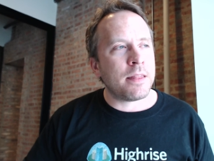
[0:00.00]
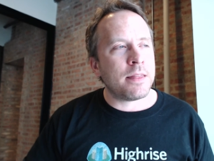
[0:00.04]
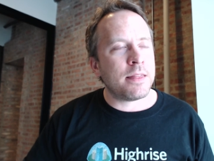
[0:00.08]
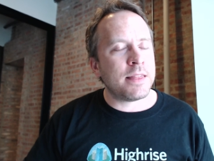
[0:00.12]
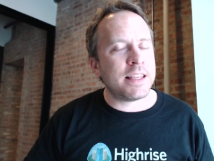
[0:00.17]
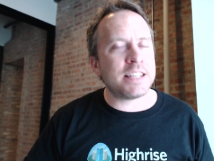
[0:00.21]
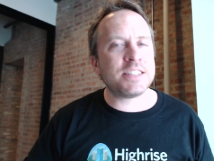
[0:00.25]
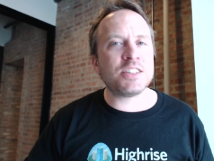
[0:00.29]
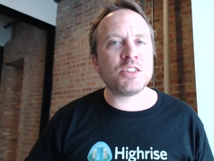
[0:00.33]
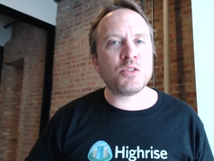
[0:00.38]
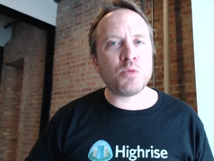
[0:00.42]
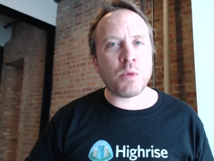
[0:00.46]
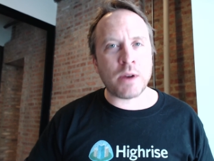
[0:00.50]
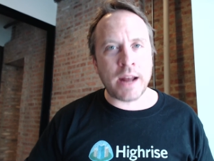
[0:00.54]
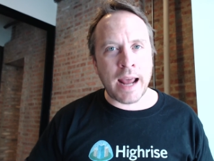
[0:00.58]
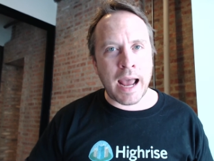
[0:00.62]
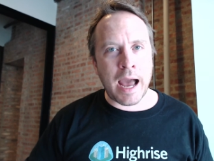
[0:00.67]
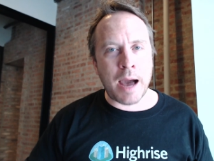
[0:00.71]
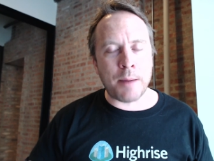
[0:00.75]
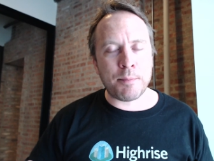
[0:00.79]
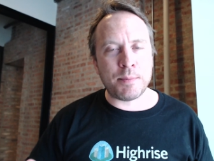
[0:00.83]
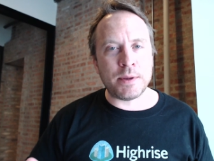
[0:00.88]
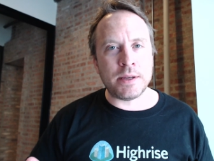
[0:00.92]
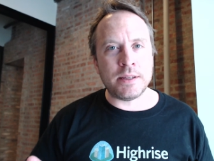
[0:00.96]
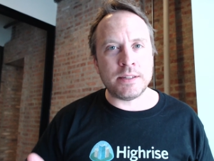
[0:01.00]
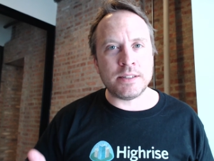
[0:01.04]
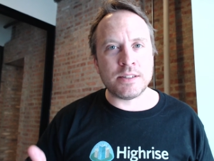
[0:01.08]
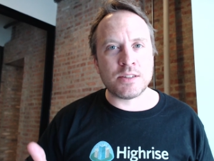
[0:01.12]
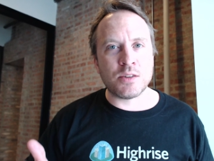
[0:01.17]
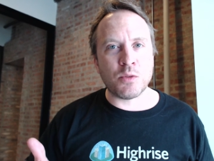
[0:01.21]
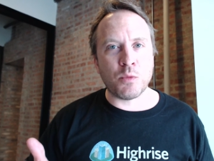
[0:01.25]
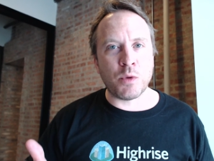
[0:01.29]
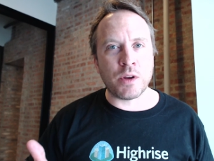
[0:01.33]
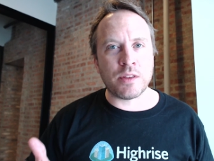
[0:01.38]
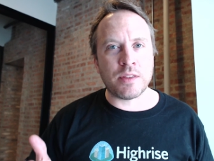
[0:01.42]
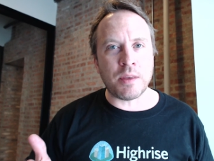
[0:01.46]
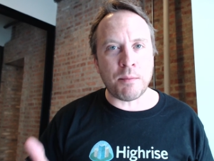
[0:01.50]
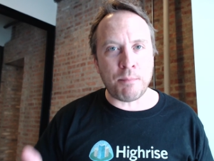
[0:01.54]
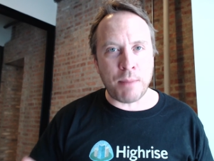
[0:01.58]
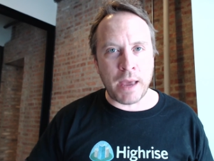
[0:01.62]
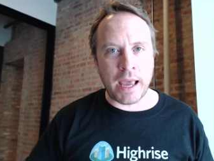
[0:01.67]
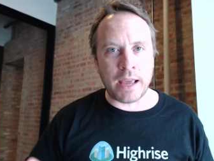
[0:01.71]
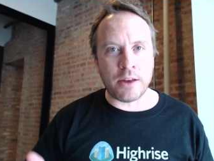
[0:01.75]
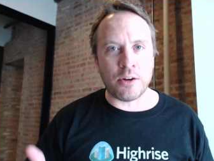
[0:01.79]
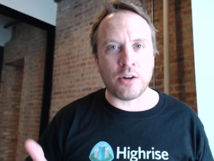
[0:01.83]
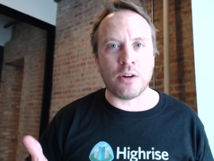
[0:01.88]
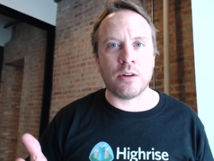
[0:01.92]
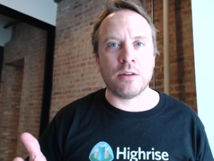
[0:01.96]
this is what happens with the
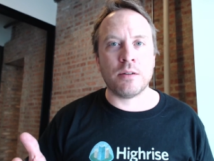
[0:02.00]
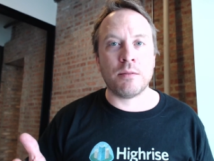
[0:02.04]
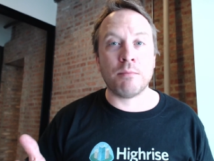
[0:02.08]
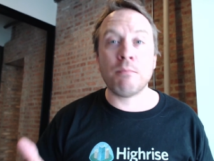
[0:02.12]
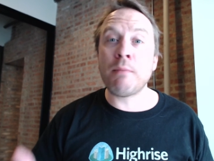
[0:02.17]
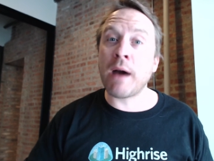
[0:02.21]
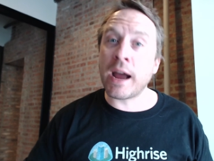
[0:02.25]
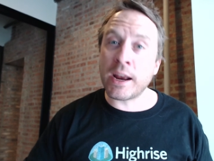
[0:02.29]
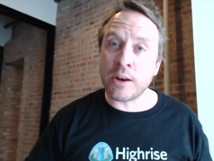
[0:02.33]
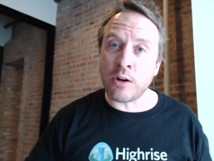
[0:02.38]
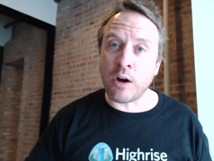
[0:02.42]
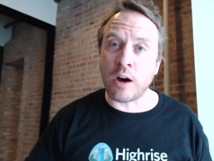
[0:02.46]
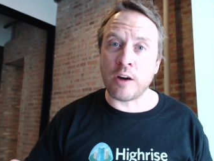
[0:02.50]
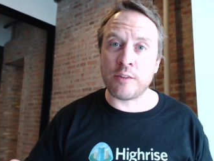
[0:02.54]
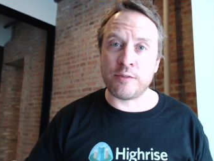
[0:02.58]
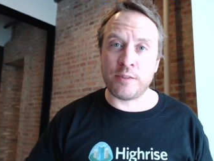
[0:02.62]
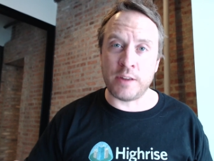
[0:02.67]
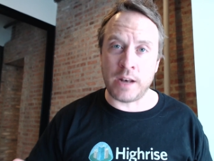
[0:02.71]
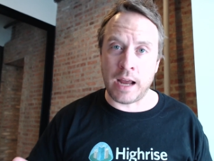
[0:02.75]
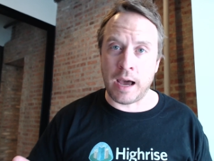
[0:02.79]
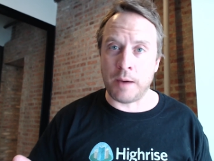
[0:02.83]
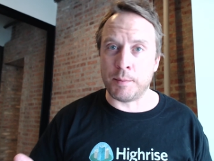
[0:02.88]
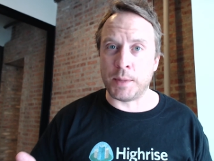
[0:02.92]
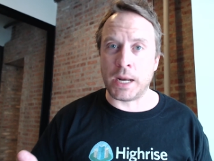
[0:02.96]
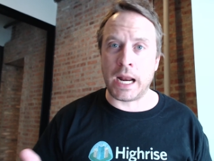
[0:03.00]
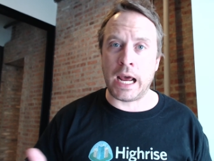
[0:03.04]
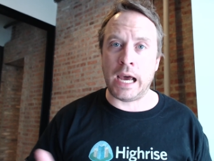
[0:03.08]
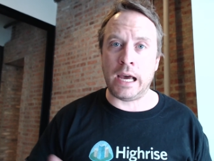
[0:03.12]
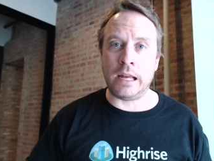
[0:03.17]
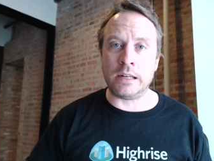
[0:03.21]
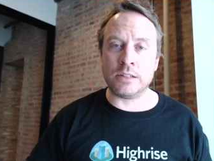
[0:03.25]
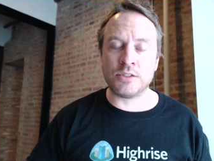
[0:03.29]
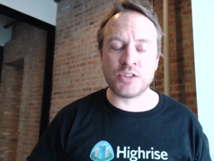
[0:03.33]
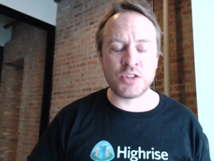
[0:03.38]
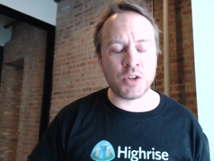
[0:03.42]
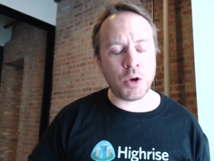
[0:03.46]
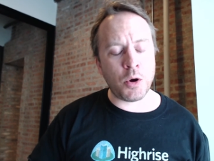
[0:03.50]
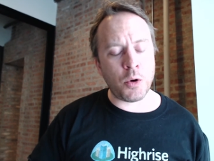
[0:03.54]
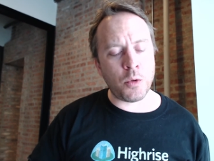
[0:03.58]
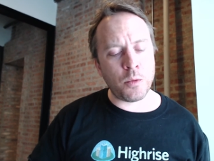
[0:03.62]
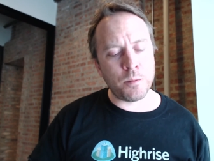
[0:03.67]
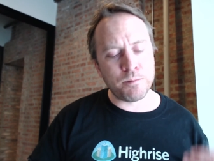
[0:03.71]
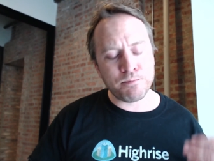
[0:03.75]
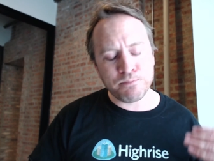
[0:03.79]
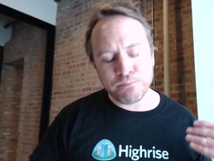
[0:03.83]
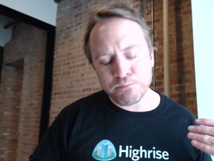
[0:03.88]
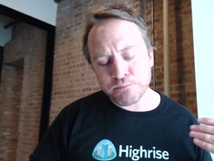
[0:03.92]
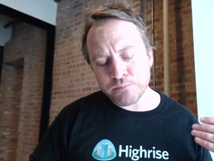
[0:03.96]
Baader-Meinhof phenomenon.
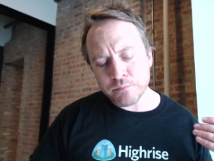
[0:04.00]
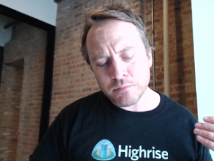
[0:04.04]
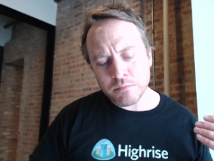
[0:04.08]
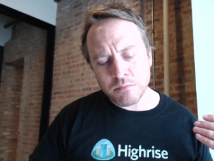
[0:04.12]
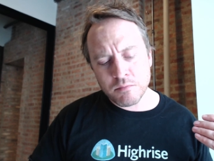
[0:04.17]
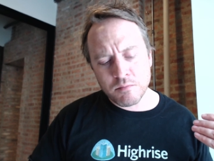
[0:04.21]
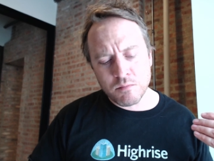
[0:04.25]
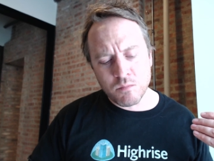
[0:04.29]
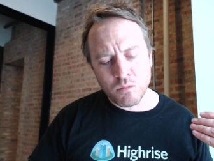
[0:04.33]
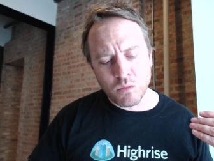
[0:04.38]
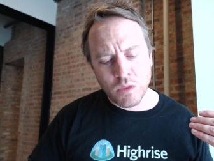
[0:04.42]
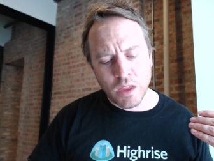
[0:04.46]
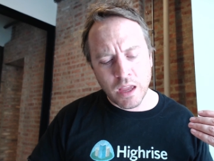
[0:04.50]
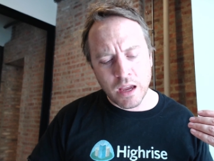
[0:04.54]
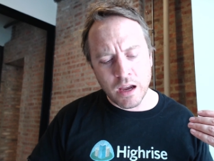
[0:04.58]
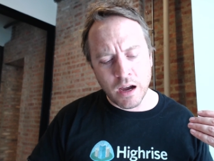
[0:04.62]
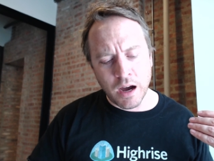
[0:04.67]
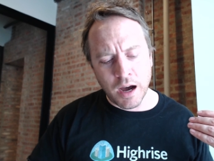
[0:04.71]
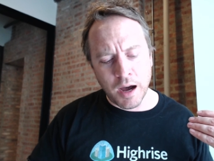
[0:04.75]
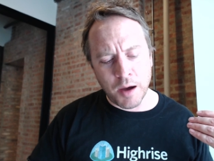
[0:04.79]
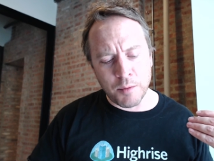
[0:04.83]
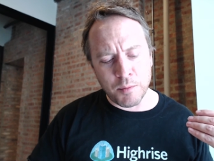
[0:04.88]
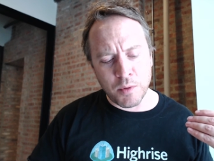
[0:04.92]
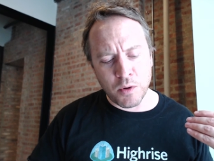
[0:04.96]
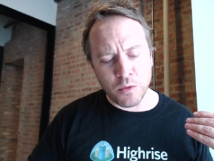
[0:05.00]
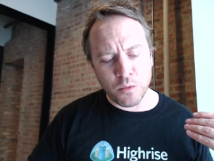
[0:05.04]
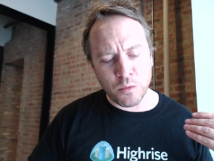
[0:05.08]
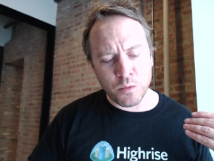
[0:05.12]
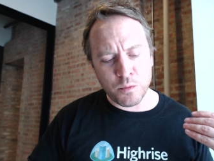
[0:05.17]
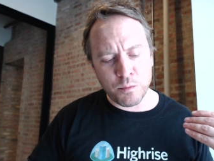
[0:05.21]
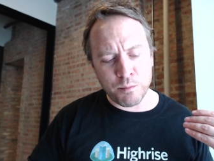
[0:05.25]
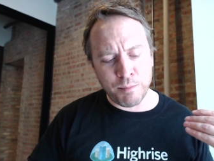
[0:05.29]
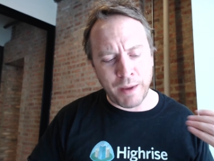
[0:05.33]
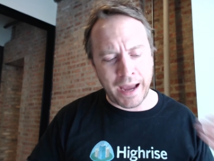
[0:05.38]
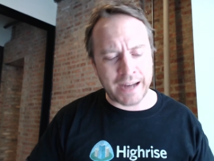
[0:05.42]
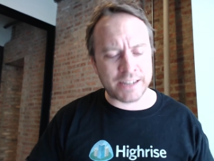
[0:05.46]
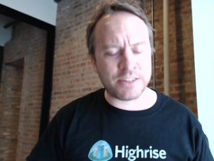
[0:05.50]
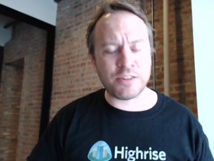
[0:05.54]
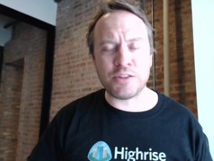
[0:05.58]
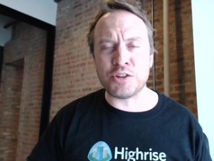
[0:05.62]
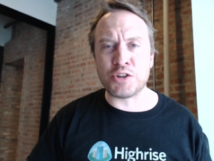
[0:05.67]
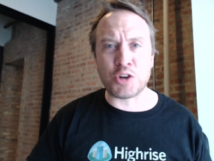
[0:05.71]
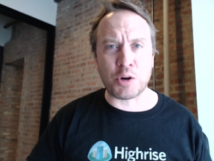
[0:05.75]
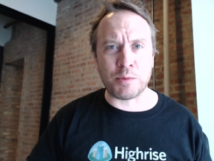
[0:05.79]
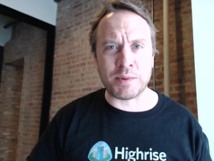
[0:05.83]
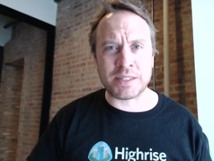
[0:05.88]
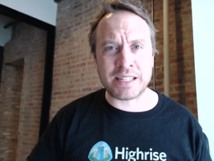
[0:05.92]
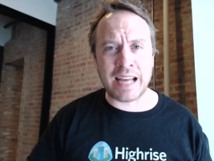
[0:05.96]
So um, back to the
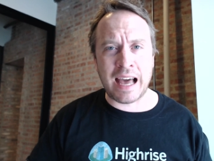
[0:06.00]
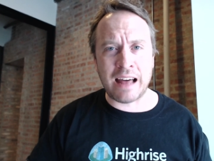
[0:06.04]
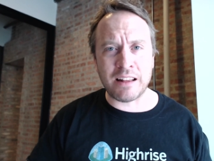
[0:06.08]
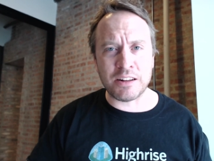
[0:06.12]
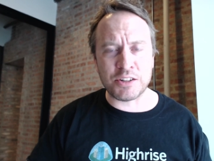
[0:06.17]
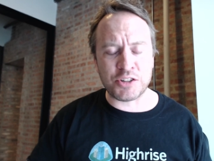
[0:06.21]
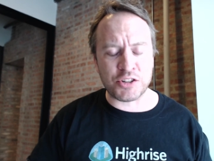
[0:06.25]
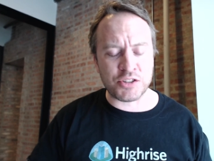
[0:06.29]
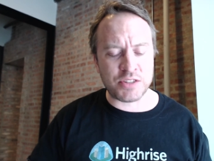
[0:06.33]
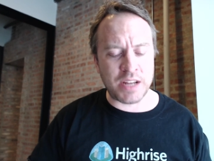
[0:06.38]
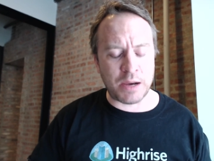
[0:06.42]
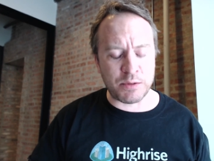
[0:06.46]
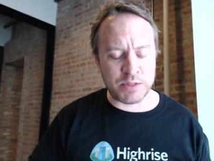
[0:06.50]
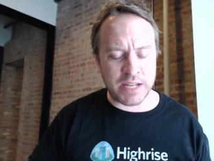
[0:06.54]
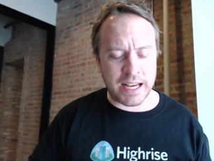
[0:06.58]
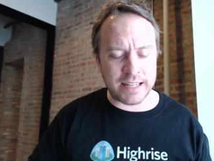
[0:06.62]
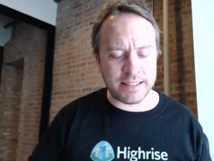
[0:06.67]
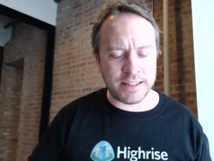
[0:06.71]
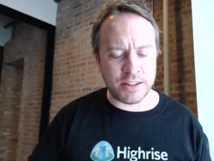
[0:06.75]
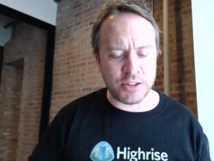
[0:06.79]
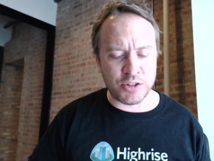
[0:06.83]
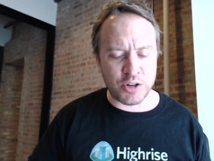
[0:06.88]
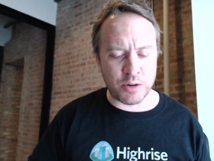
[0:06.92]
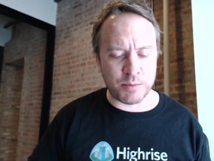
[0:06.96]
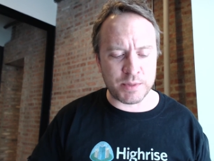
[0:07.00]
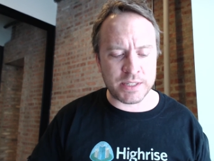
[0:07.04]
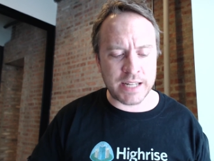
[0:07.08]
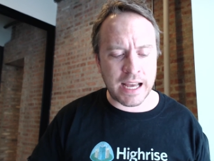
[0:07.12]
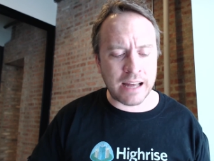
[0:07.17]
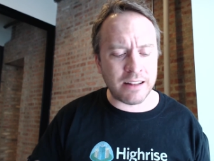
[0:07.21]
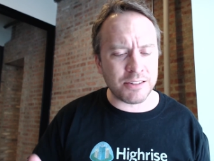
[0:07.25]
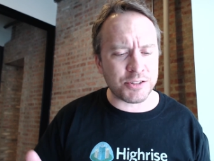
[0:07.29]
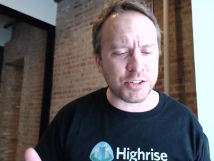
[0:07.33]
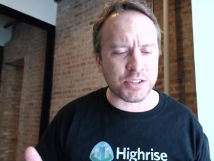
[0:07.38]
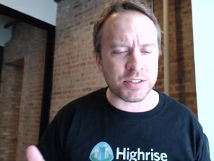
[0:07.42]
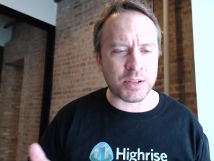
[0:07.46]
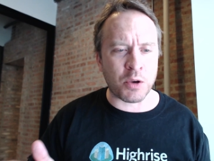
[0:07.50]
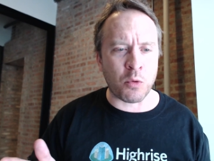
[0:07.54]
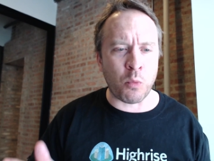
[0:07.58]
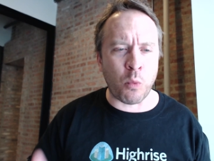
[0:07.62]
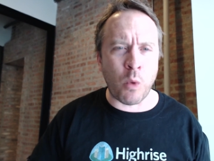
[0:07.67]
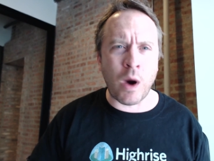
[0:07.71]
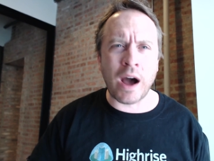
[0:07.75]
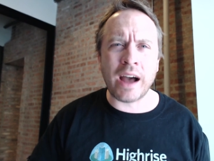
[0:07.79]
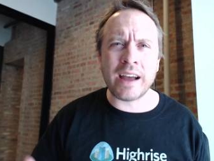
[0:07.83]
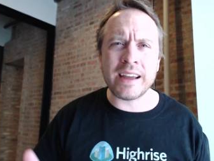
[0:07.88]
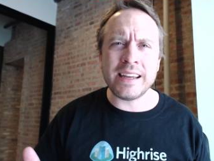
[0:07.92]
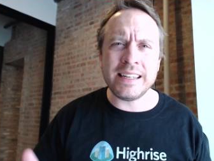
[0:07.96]
dermatologist, I was asking the dermatologist, like,
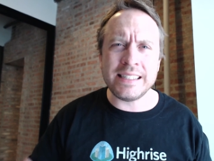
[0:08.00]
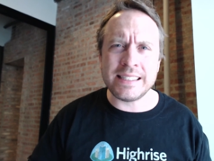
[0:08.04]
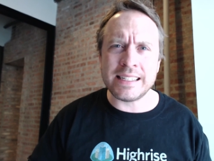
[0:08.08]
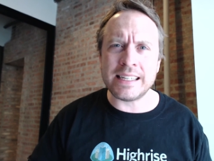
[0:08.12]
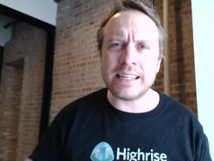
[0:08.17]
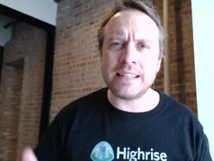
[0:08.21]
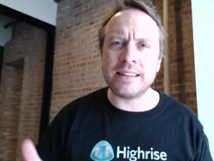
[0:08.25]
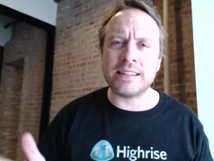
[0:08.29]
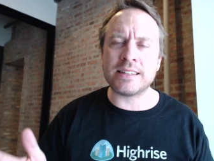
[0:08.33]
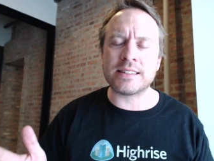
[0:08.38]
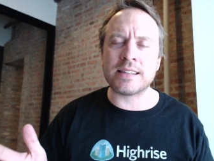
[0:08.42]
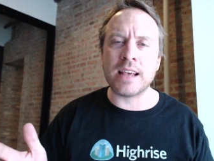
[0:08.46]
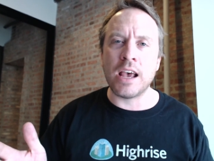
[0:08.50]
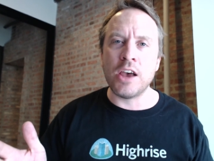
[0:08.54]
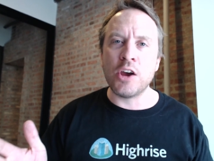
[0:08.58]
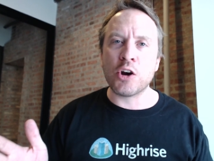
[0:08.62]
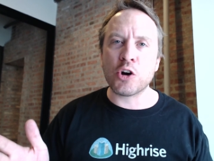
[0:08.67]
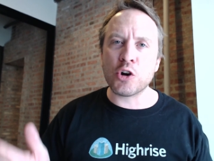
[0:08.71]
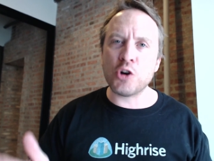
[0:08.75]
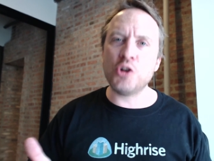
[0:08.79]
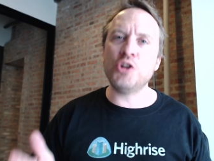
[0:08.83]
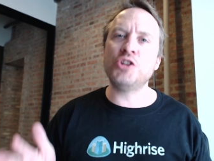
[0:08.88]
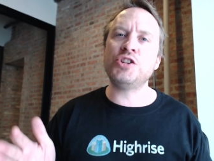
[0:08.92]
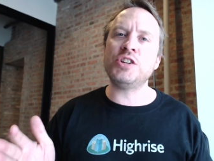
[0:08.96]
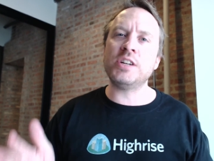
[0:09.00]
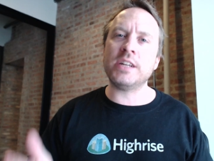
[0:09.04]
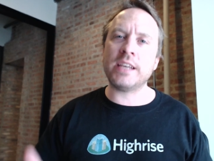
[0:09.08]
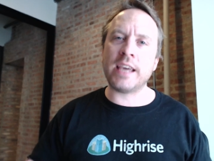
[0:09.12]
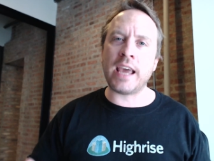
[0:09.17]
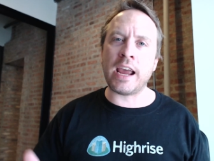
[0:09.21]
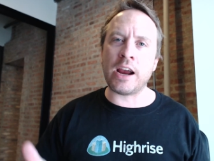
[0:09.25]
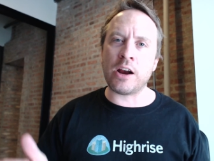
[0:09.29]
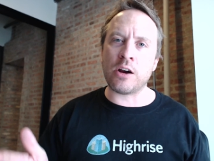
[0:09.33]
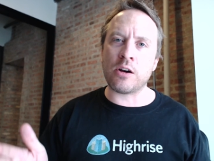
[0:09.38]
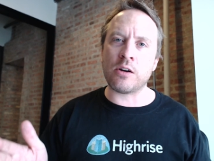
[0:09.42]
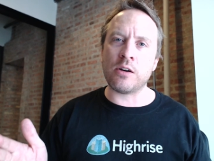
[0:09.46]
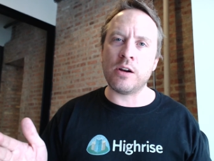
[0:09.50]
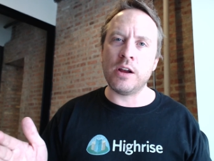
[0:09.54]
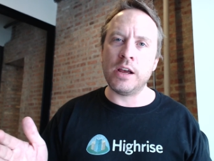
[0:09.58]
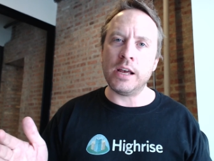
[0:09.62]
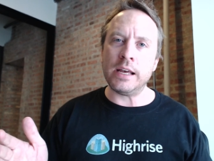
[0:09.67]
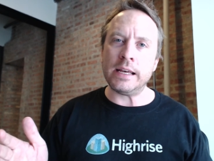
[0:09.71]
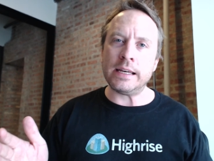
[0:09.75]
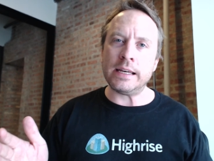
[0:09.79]
why did this urgent care